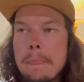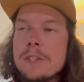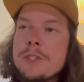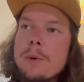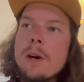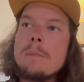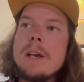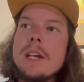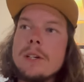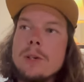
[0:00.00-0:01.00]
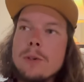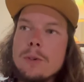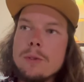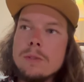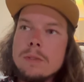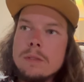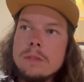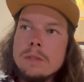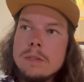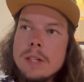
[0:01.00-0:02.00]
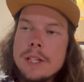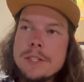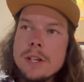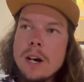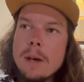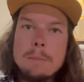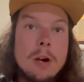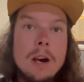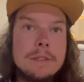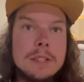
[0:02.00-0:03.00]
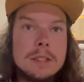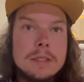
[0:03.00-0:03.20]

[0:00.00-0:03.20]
So our main goal is not profit.